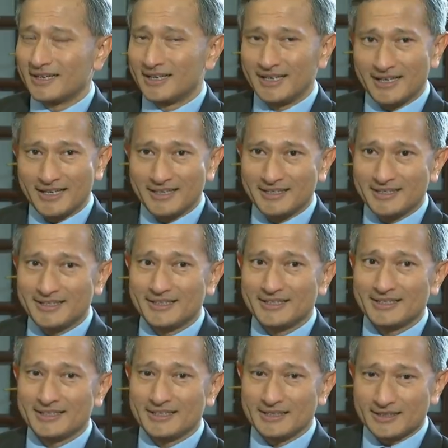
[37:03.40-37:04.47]
And
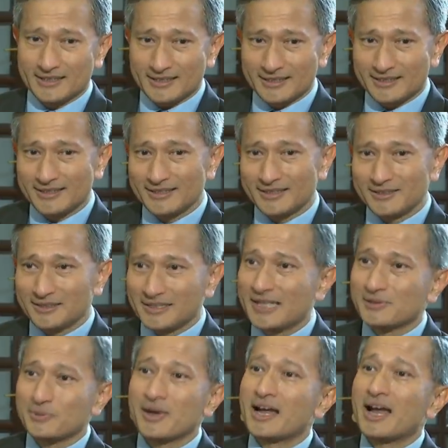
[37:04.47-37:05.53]
you know,
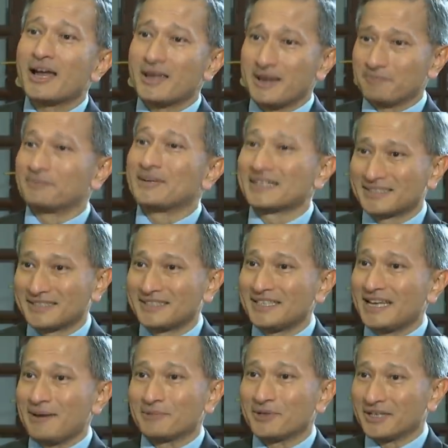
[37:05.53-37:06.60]
that's why I
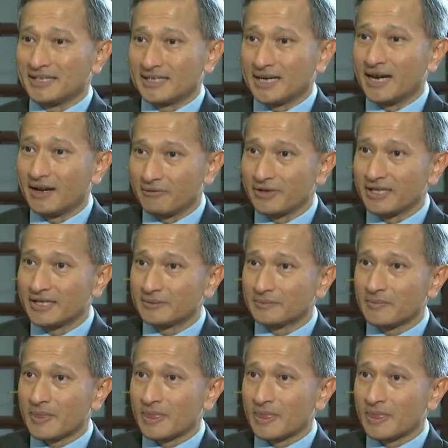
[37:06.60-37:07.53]
personally, I'm not in a hurry.